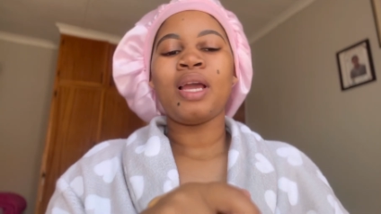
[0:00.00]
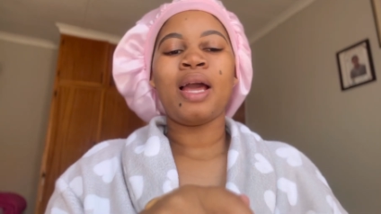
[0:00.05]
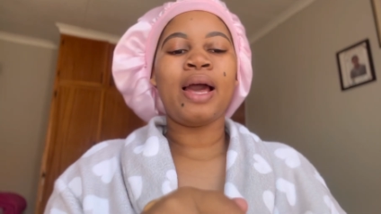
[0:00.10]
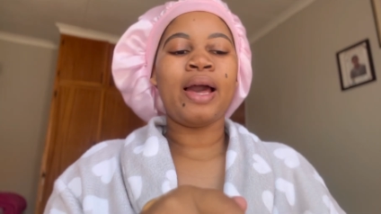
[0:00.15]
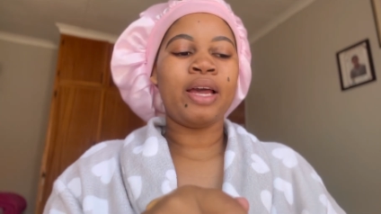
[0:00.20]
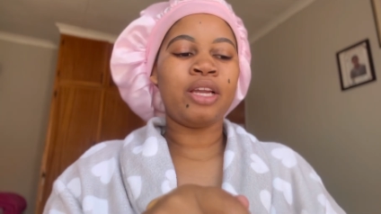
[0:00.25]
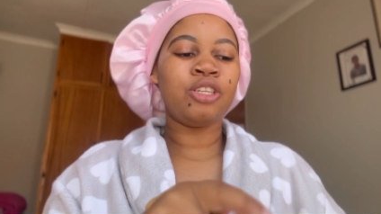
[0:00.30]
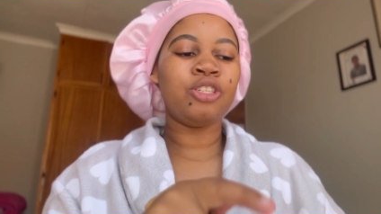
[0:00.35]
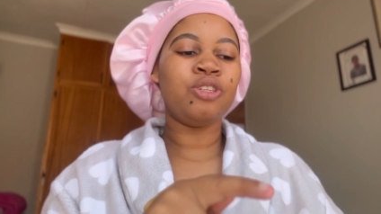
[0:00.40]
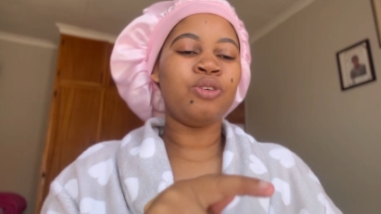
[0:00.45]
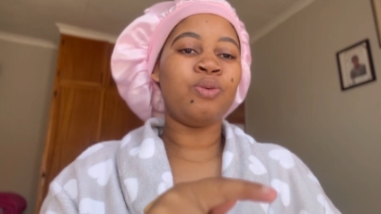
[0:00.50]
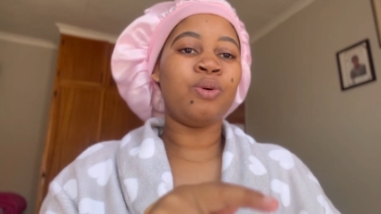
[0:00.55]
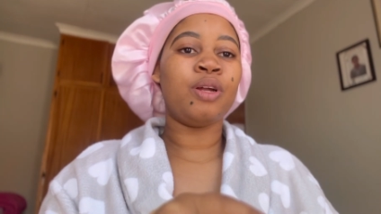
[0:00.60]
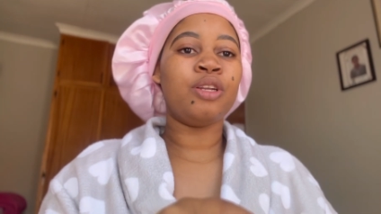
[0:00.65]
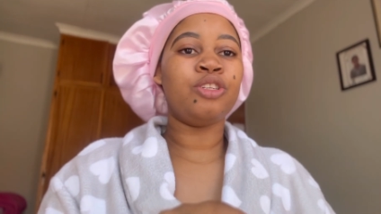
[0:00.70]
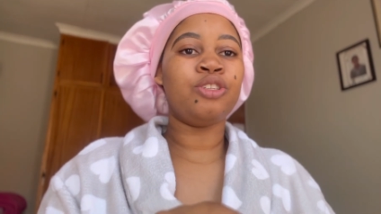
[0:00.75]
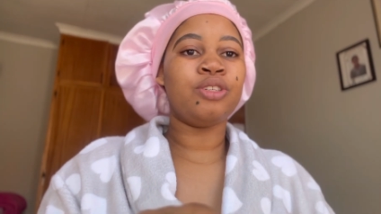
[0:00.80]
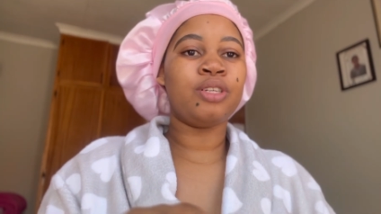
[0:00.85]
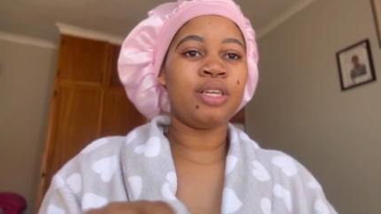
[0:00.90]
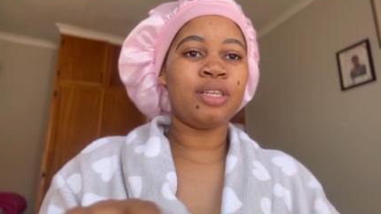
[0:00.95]
i actually
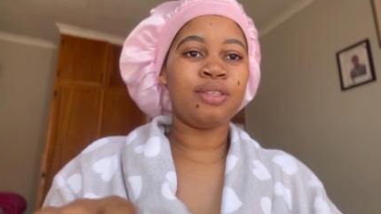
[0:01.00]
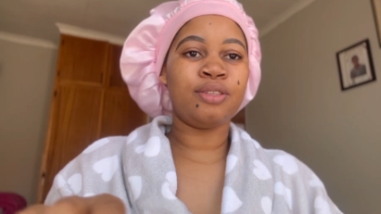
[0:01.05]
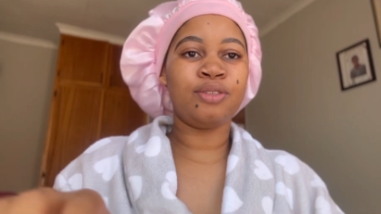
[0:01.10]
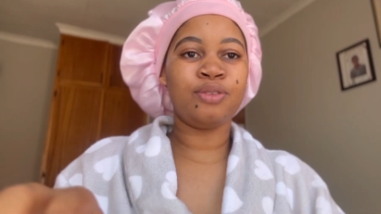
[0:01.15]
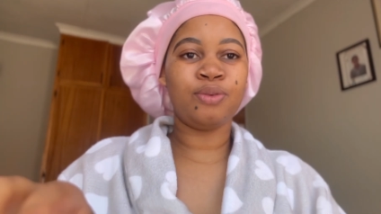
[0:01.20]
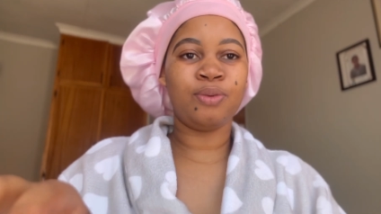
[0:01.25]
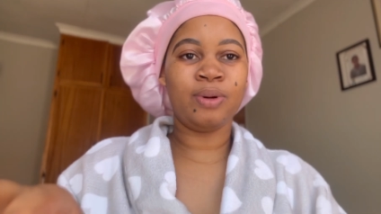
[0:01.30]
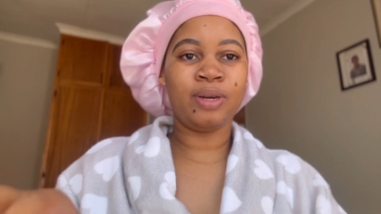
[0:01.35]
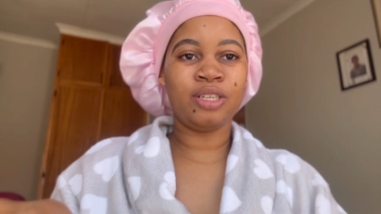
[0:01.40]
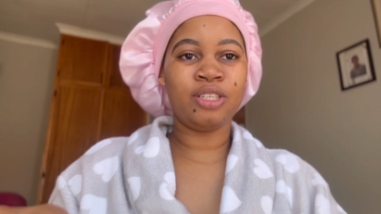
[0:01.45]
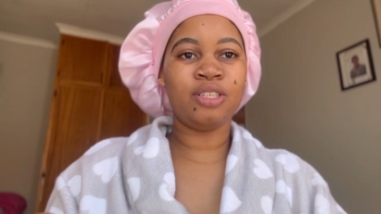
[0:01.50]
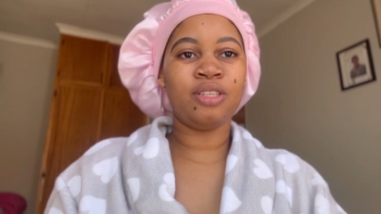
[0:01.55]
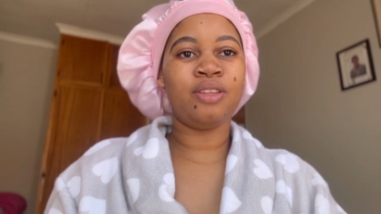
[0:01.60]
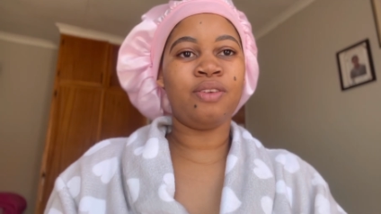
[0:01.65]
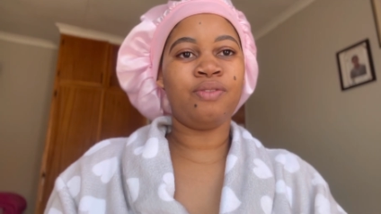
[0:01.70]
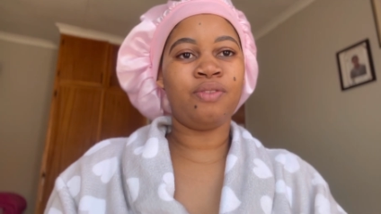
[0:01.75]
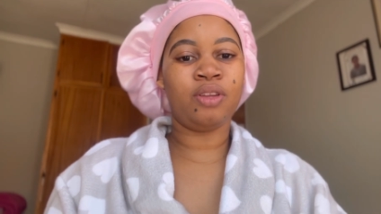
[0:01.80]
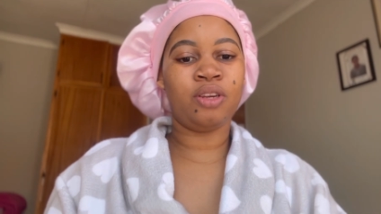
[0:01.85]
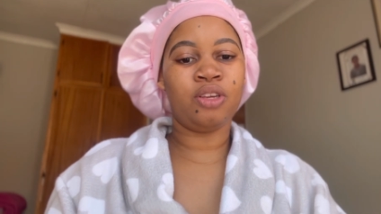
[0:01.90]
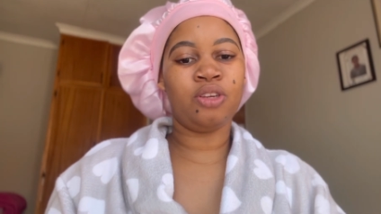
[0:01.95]
want you guys to watch the
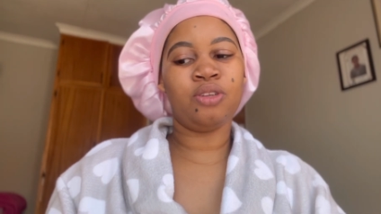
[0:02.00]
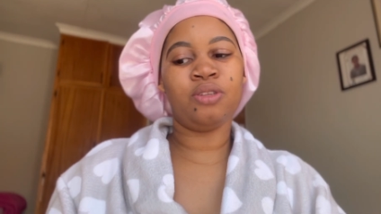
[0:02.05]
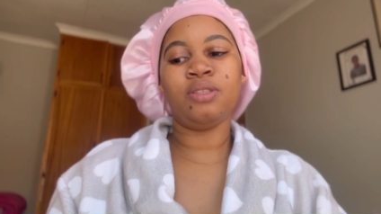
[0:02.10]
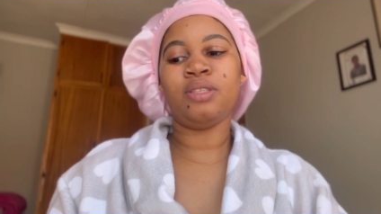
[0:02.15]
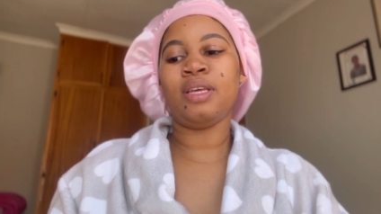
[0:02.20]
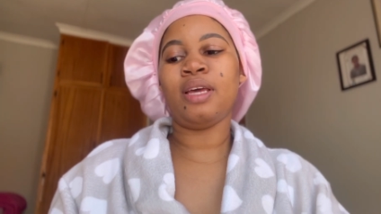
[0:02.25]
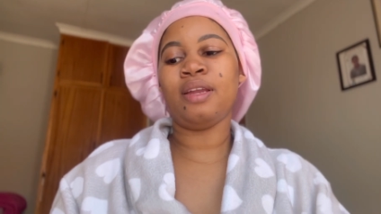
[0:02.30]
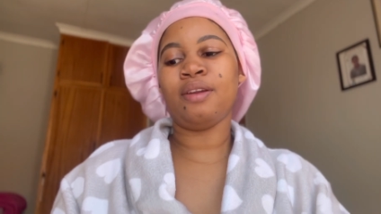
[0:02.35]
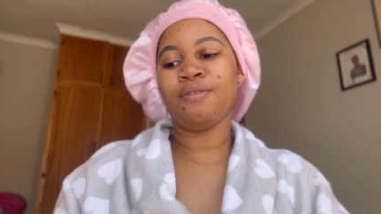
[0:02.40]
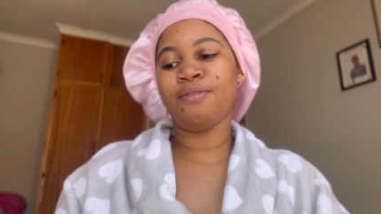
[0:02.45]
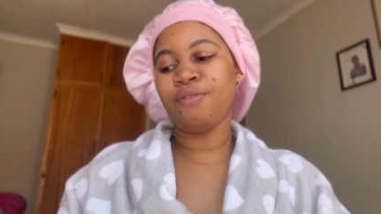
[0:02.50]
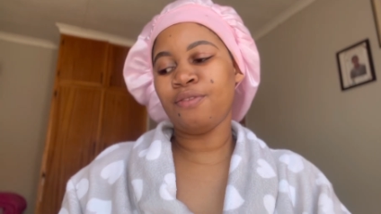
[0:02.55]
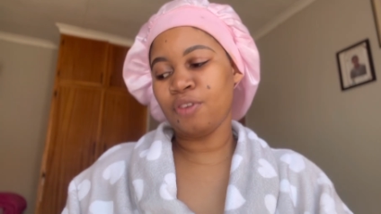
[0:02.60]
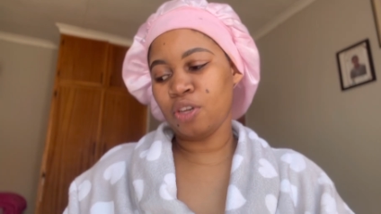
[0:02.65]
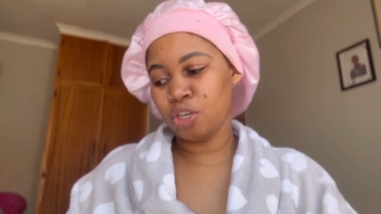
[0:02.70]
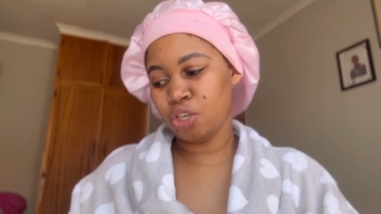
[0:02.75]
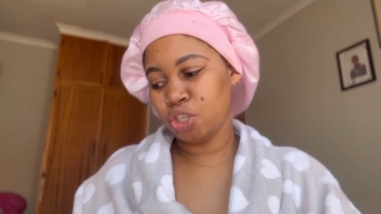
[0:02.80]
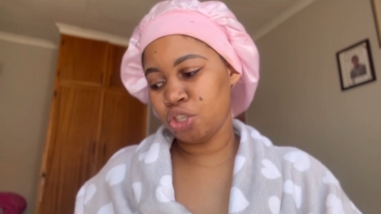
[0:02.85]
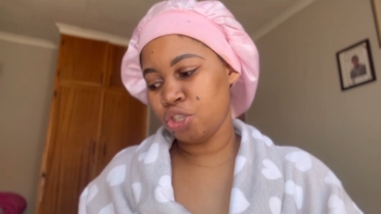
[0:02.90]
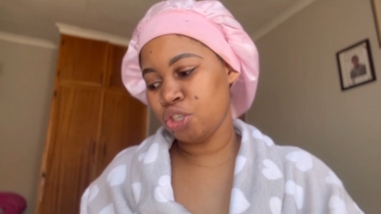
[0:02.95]
videos and
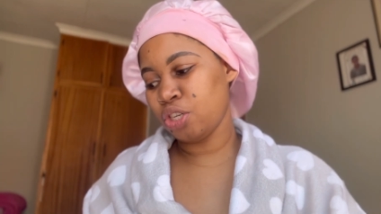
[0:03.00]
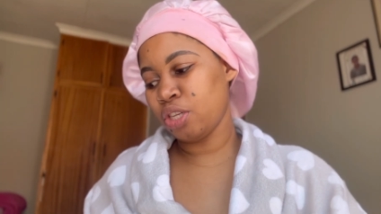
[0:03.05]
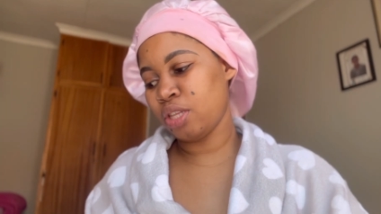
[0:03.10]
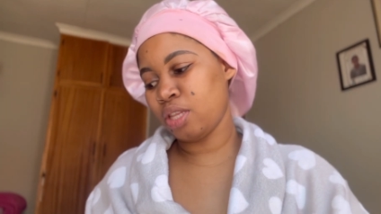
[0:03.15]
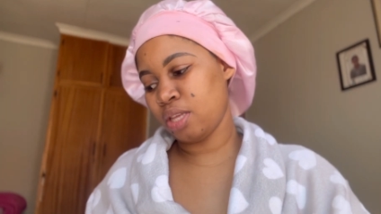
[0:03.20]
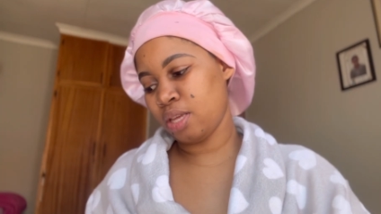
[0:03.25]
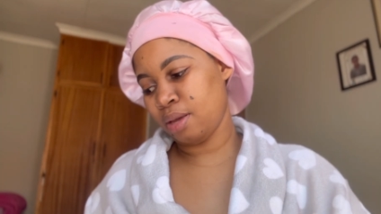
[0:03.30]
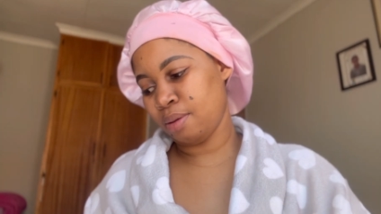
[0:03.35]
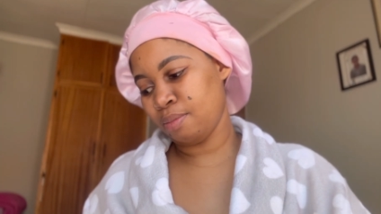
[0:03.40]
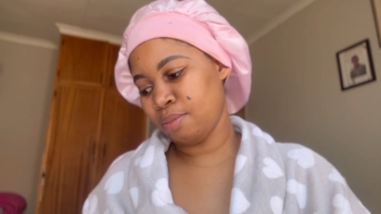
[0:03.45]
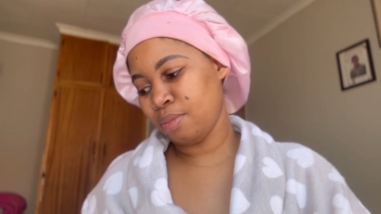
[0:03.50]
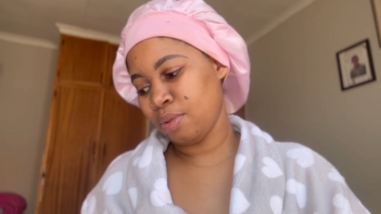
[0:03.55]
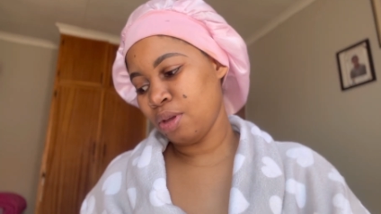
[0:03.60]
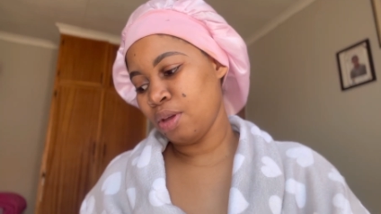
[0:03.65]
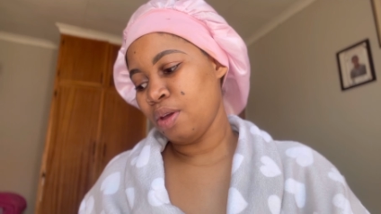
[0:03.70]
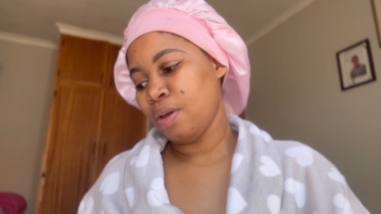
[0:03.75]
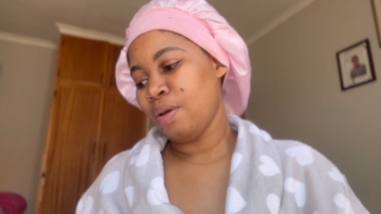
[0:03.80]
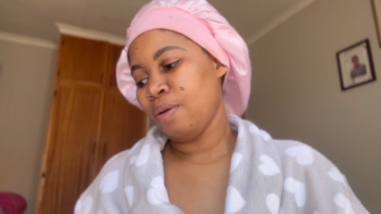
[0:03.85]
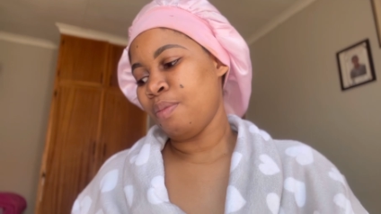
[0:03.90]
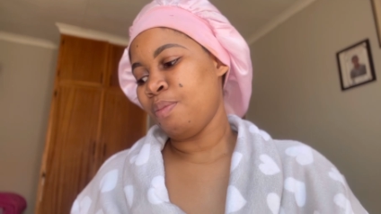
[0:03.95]
finish them
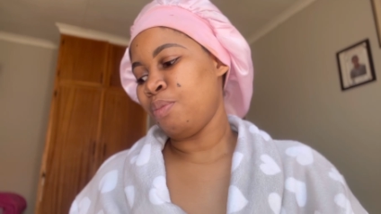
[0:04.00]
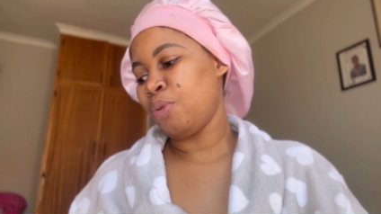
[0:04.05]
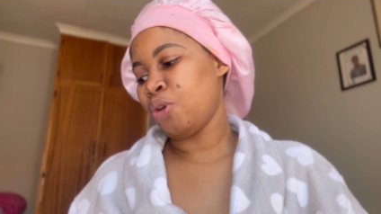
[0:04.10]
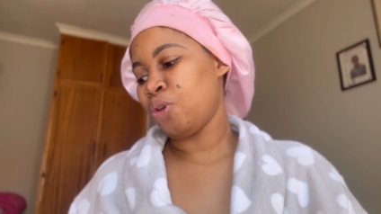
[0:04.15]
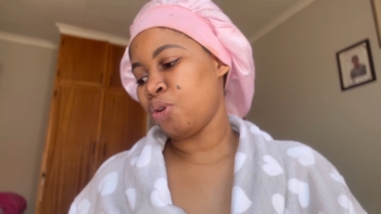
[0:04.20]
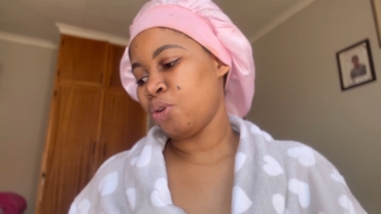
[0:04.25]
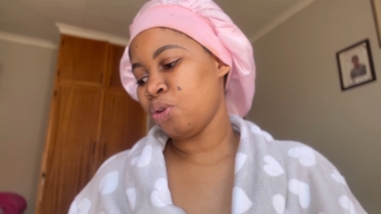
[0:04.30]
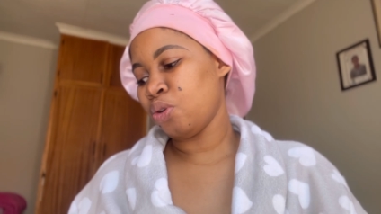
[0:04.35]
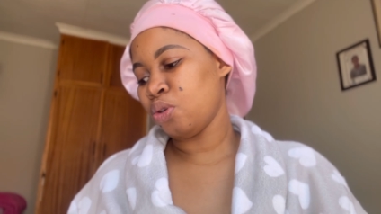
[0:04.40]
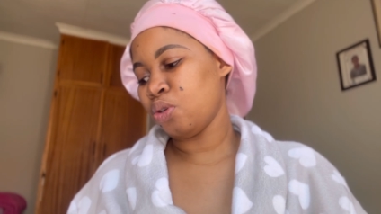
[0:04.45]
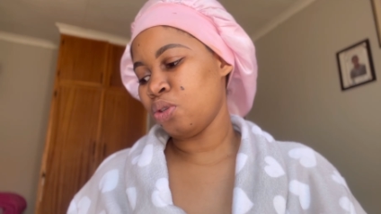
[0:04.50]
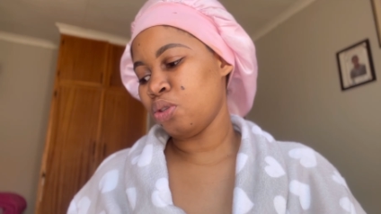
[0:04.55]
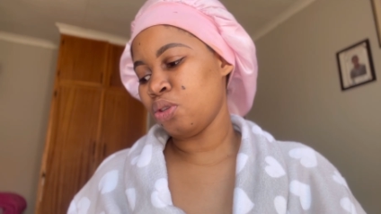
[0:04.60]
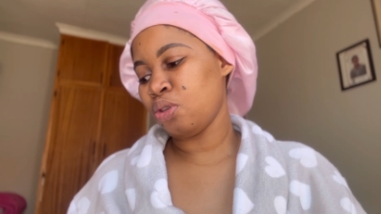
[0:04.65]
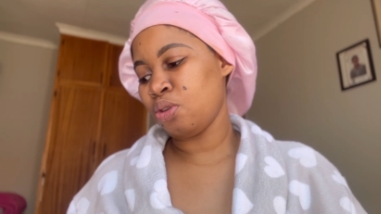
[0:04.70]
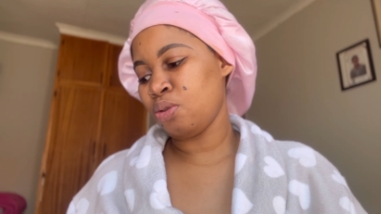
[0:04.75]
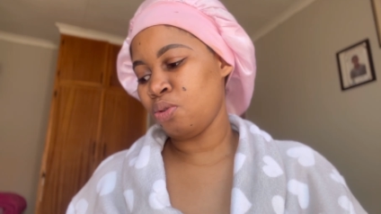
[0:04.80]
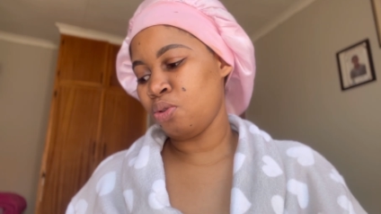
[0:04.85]
because